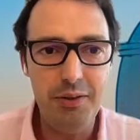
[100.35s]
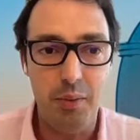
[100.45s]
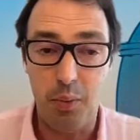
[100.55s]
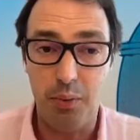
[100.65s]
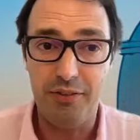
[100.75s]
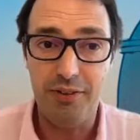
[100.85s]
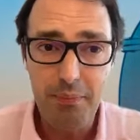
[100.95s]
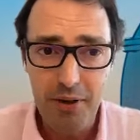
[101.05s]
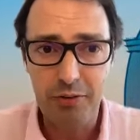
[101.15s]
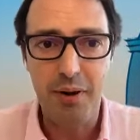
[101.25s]
where all the
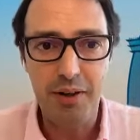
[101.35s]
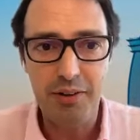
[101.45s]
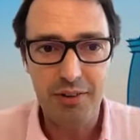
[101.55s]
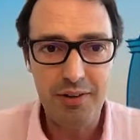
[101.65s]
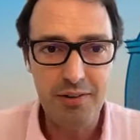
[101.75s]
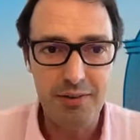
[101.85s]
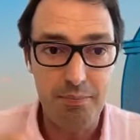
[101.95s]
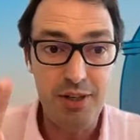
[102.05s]
tapas bars are, the